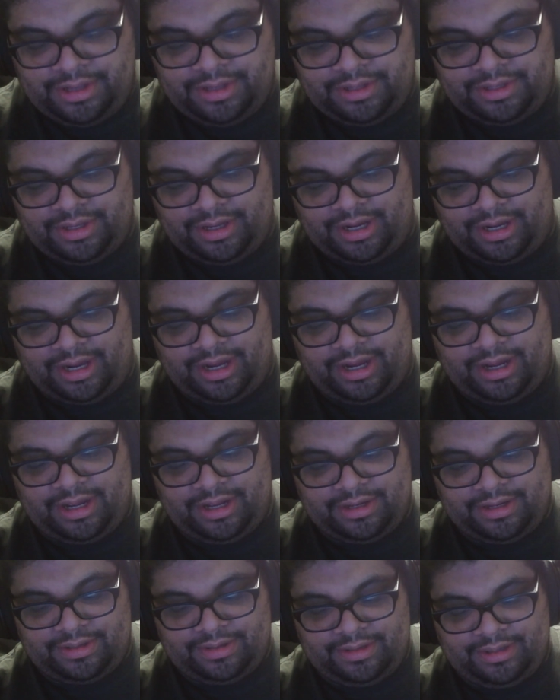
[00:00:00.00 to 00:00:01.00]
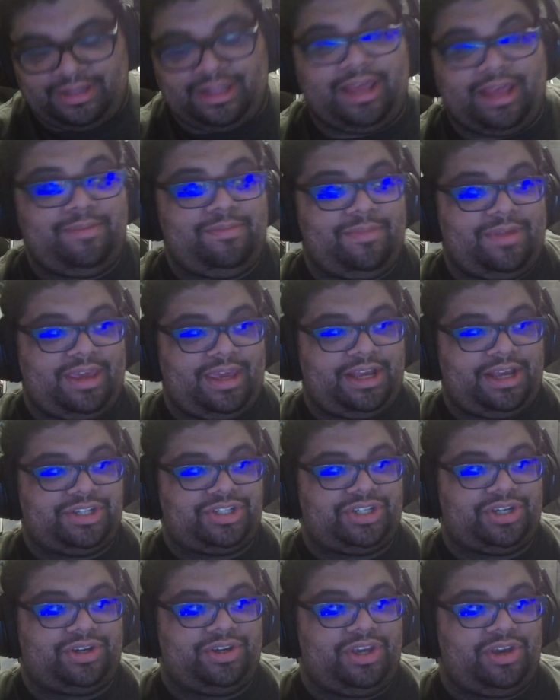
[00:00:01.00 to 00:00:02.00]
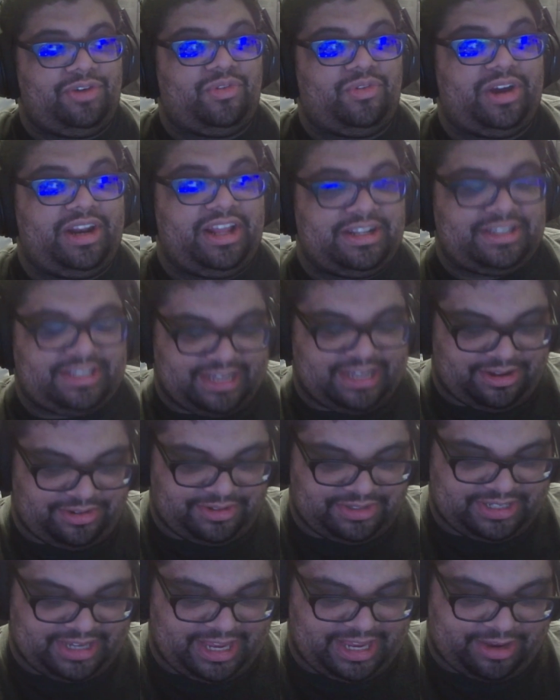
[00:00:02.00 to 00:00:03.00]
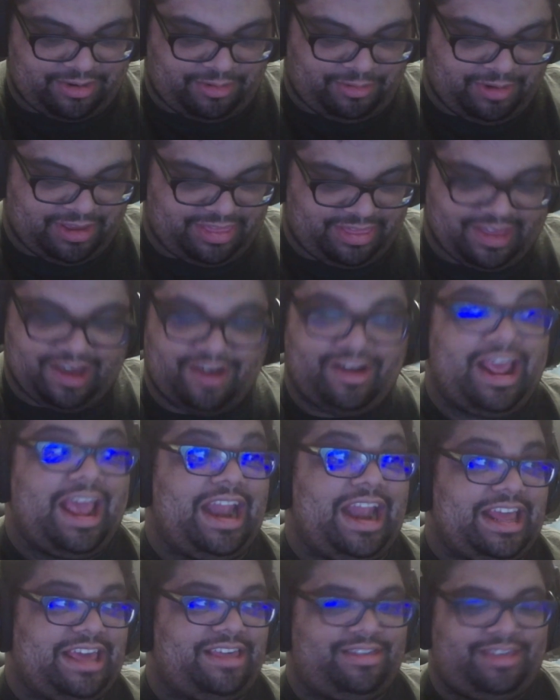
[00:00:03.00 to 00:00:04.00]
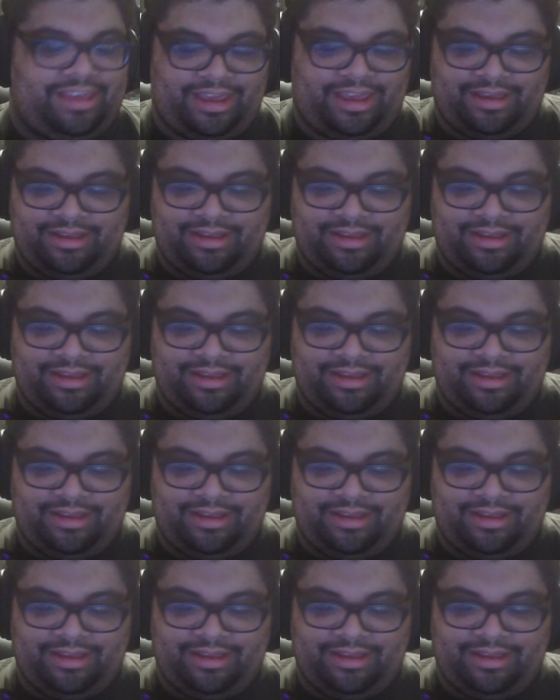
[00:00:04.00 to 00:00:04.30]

Let me show you what it sounds like without anything.